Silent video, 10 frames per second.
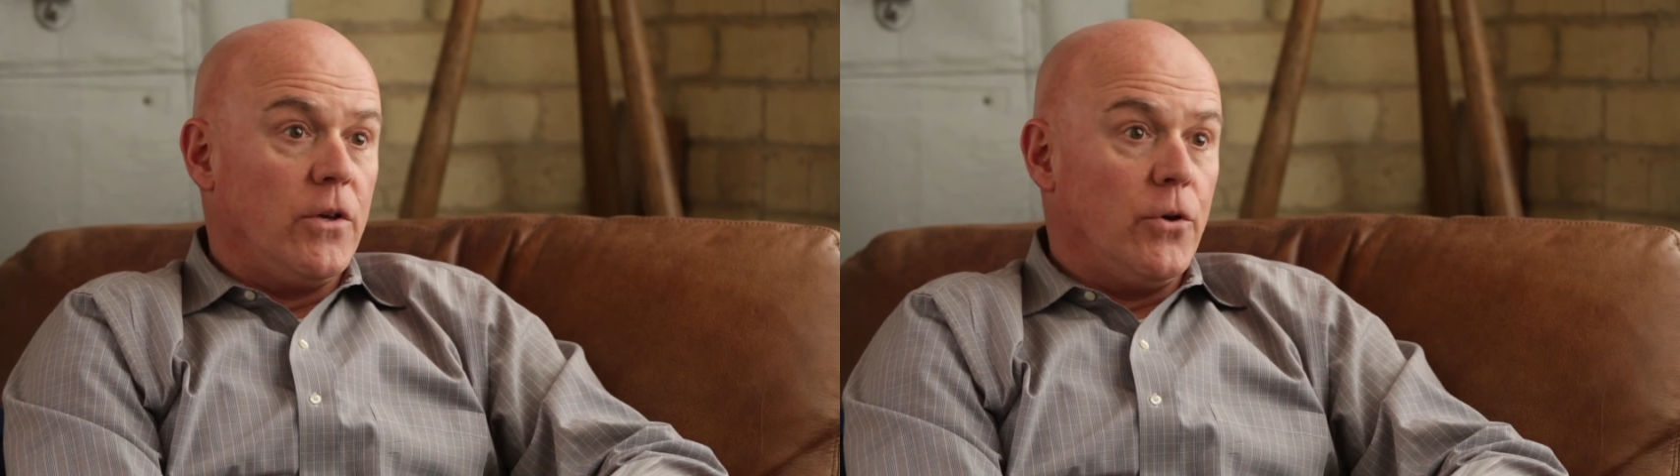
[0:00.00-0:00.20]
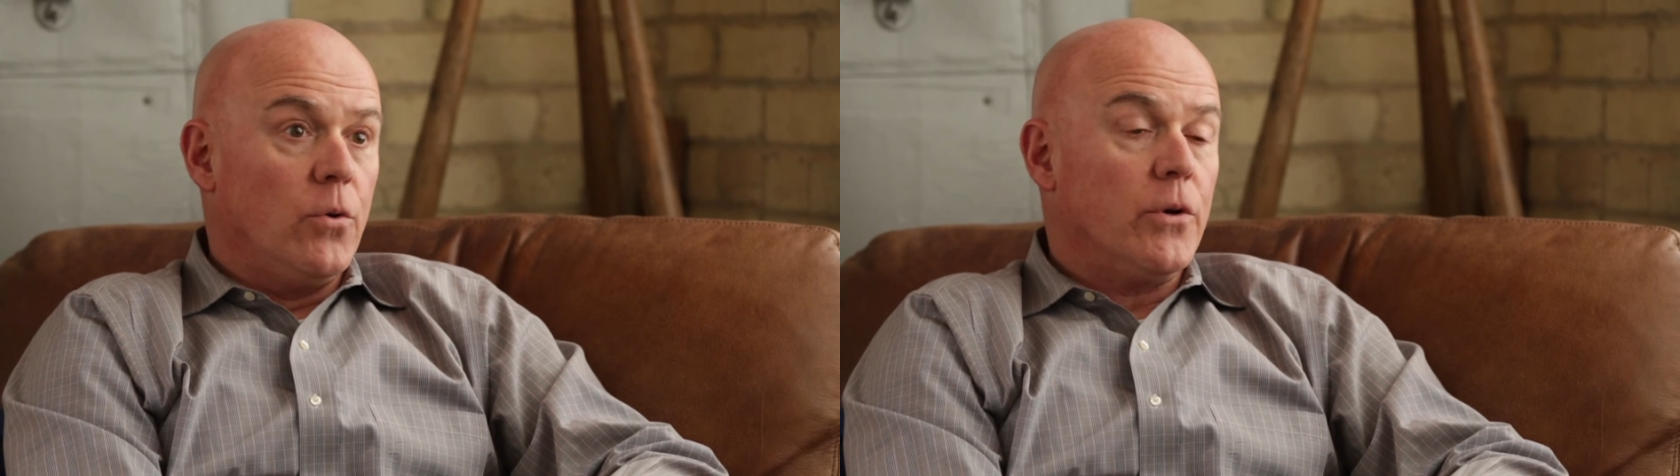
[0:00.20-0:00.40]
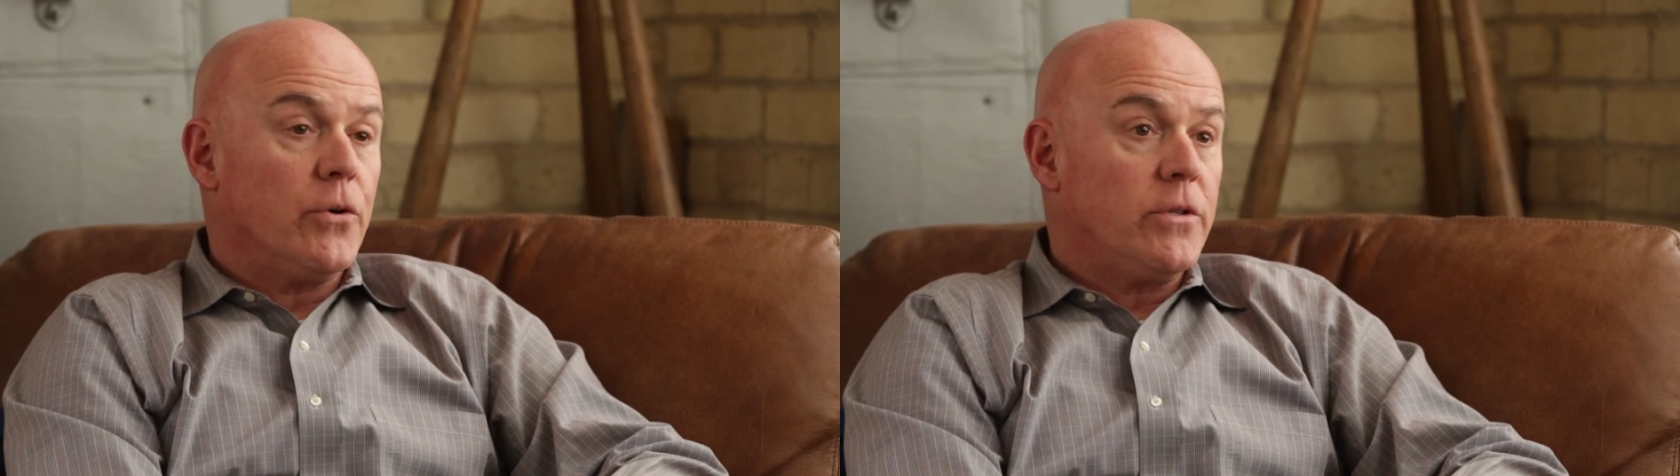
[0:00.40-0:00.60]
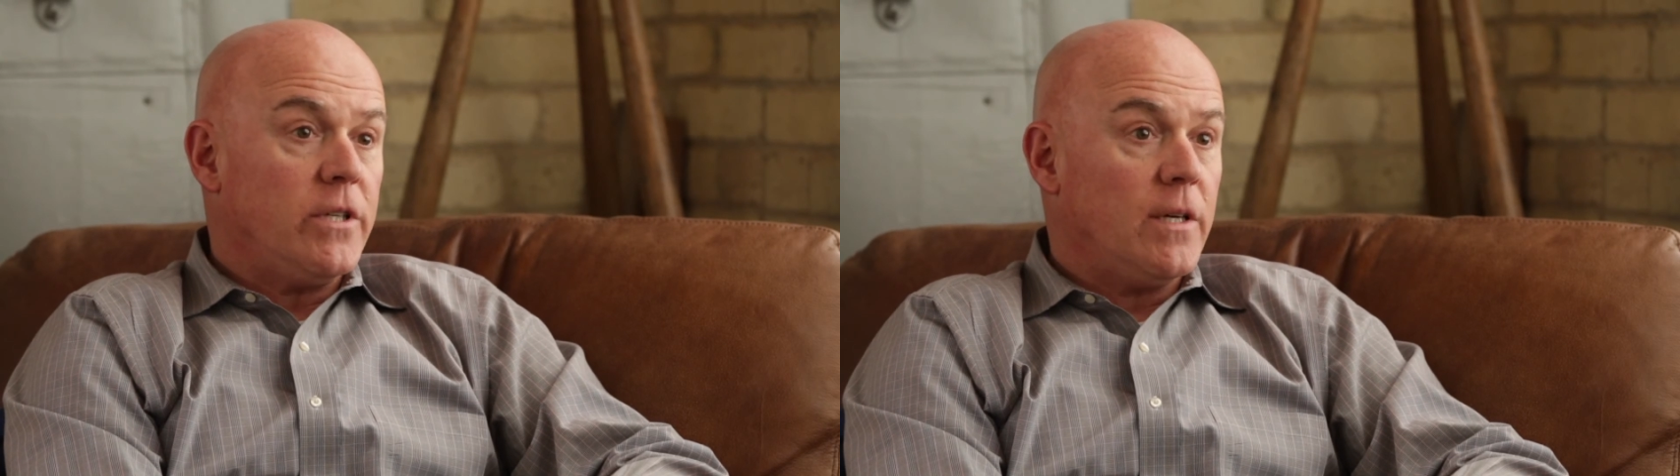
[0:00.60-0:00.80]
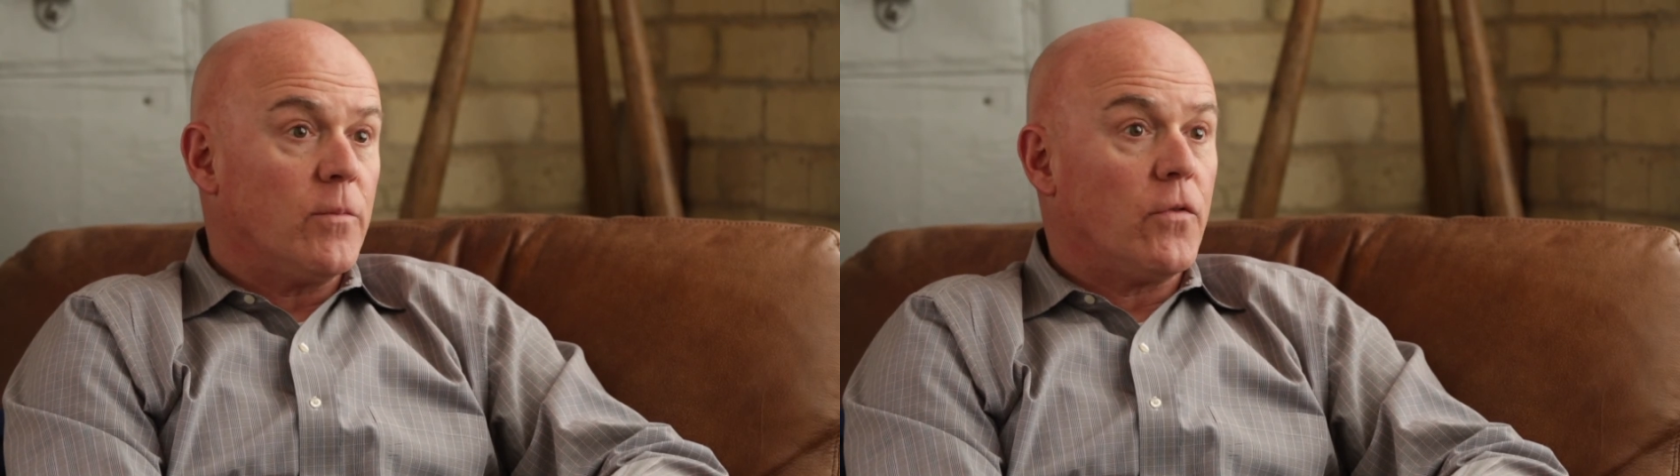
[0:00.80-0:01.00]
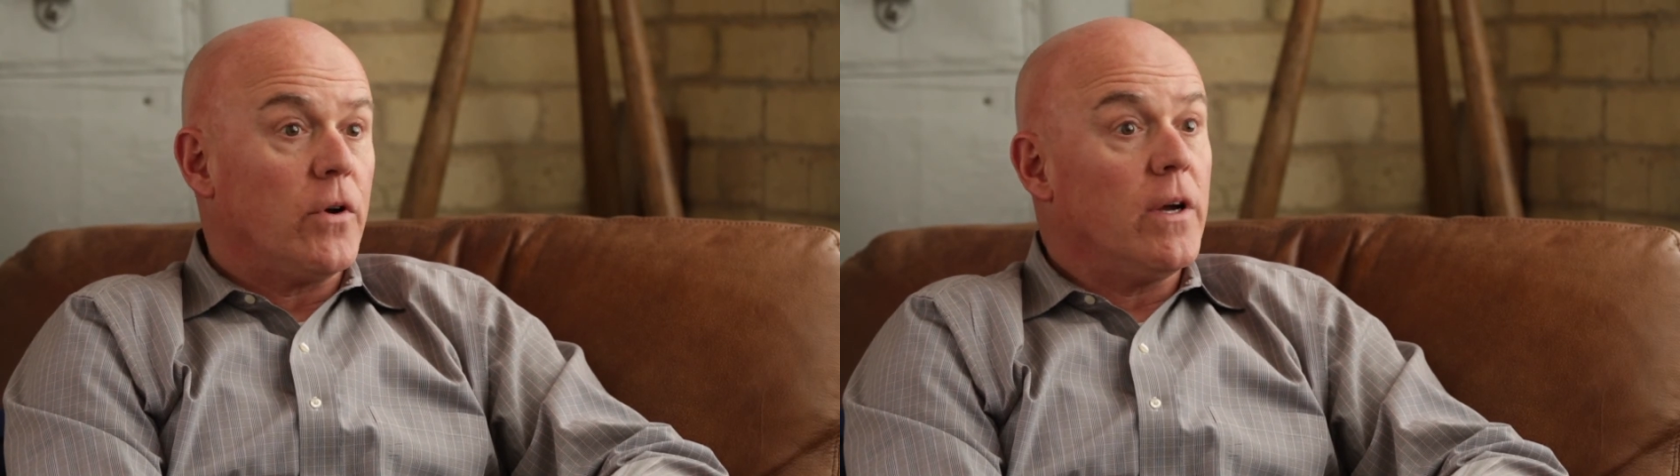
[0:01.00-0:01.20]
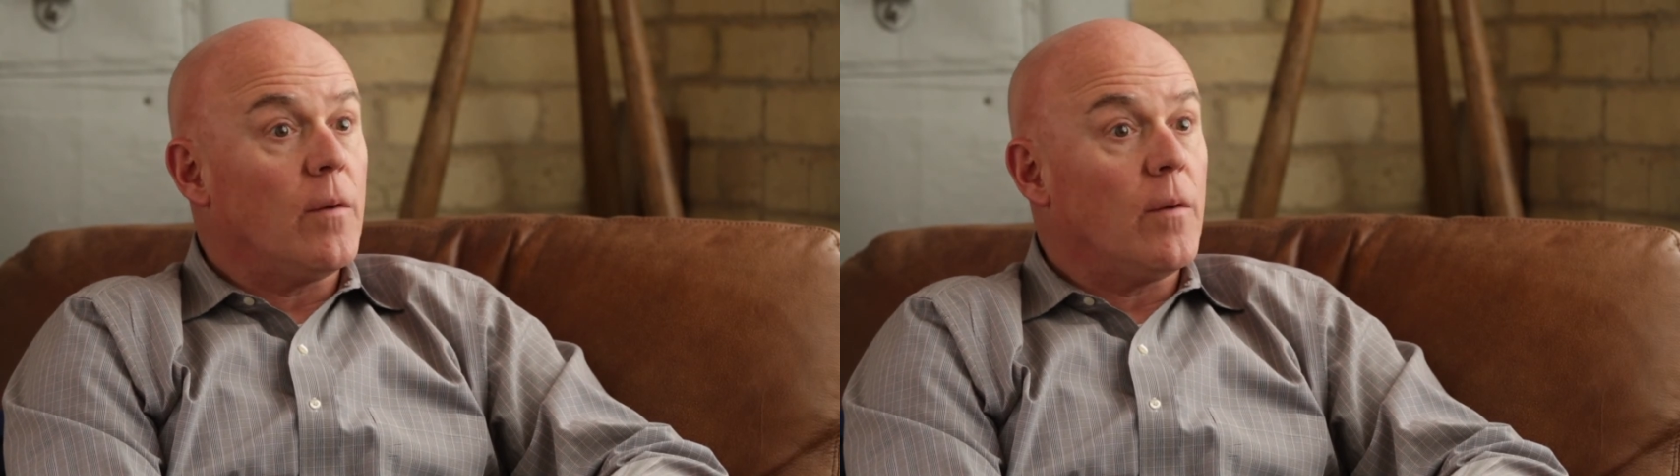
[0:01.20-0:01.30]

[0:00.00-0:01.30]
you and your team are very